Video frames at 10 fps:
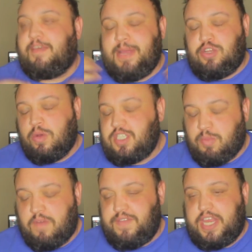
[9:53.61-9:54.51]
I've been doing some
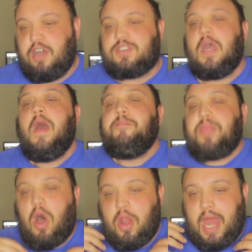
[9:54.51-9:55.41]
more videos
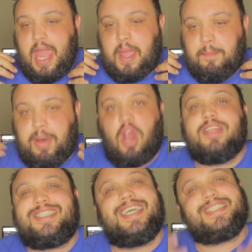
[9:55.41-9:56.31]
on like
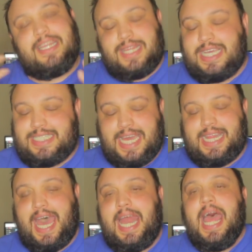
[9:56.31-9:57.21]
politics and things like
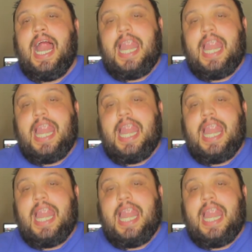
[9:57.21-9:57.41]
that.